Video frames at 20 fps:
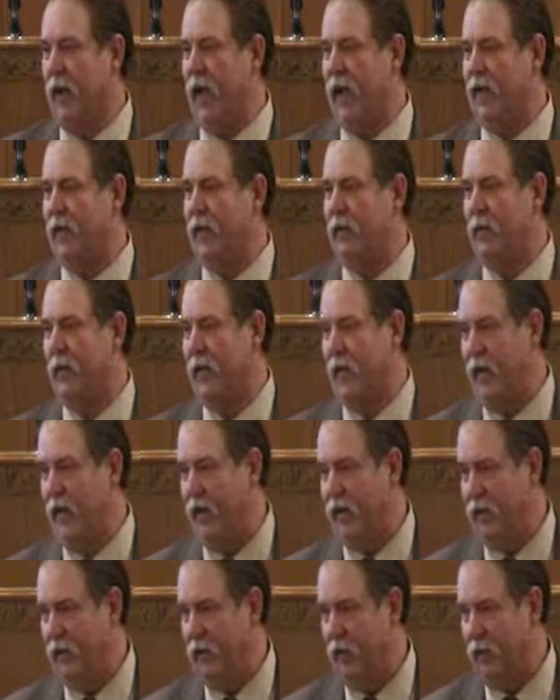back at the
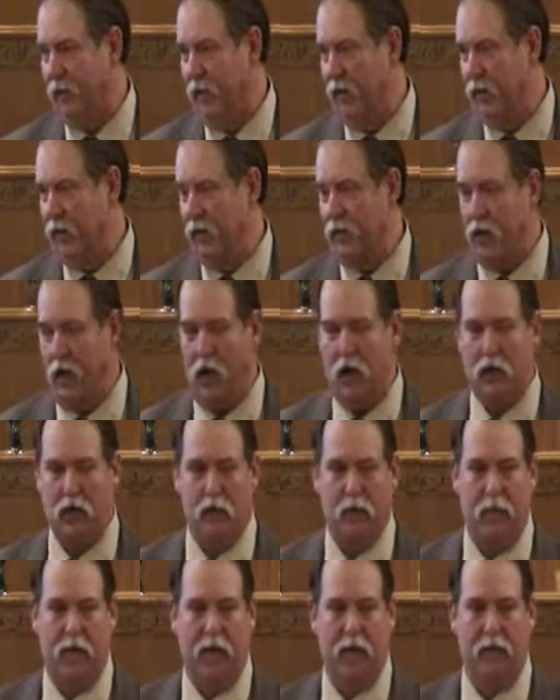beginning that we were
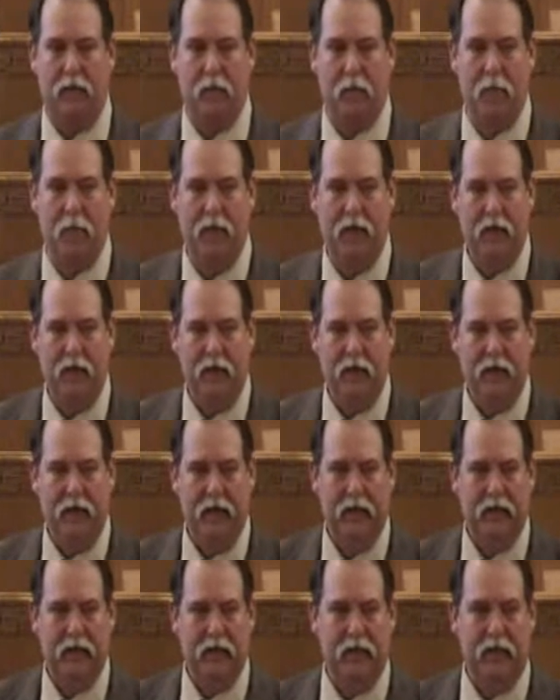talking about
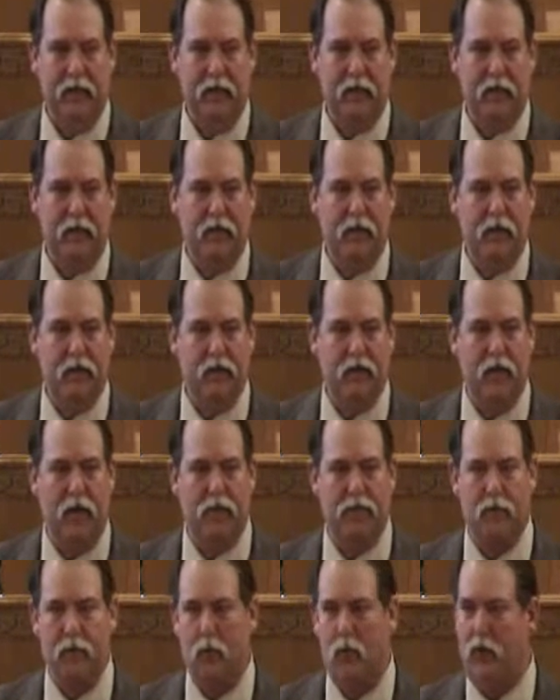in Genesis
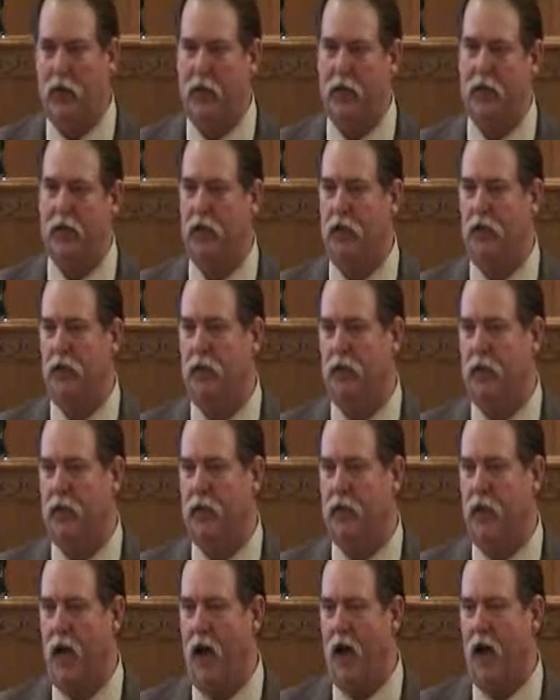chapter 1 and 2,
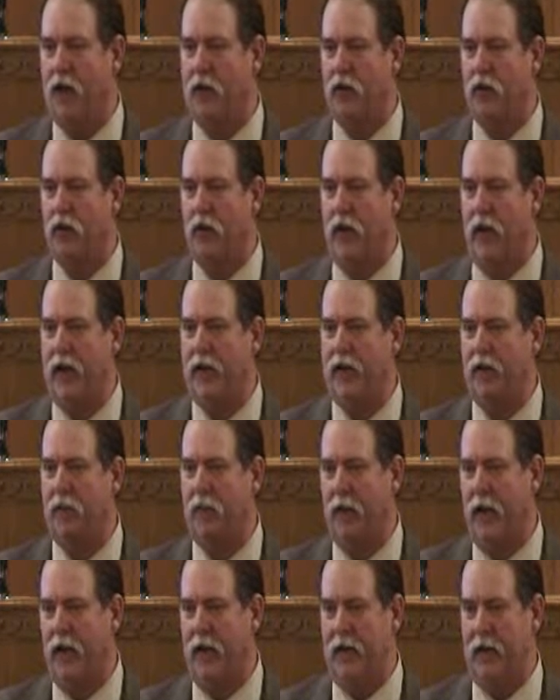when God
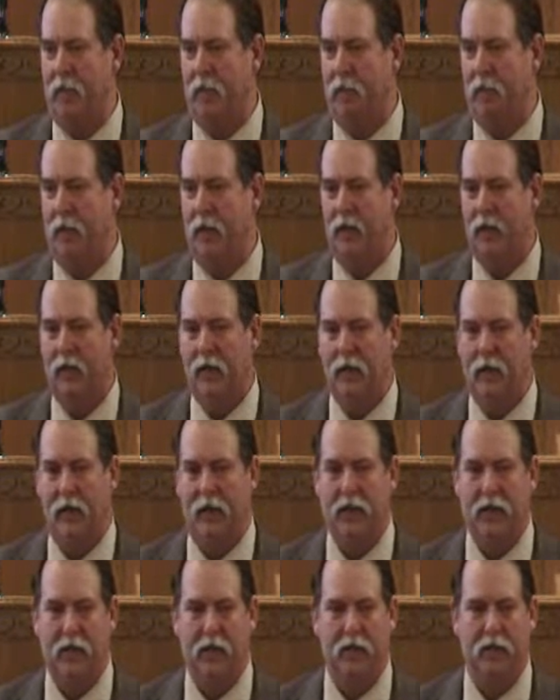created man,
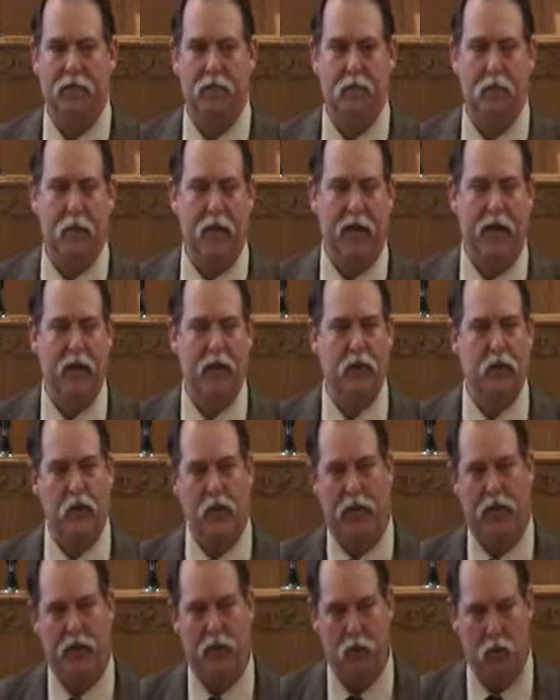and then for man
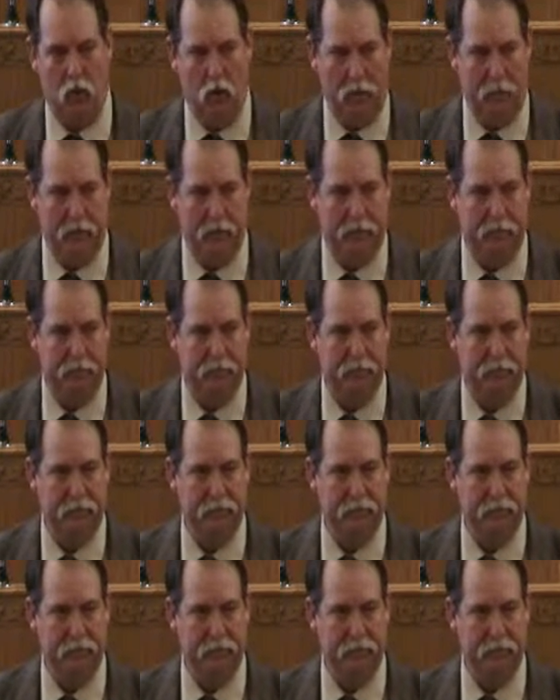created woman.